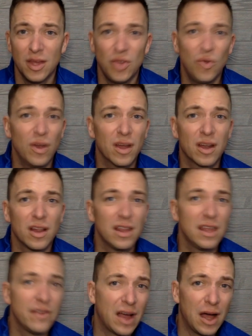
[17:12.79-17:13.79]
You're not going to
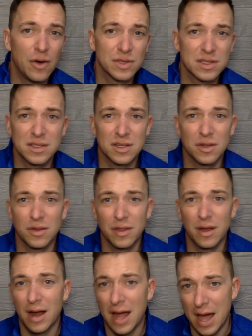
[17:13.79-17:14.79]
leave a house until
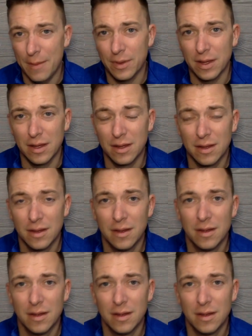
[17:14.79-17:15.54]
they're happy.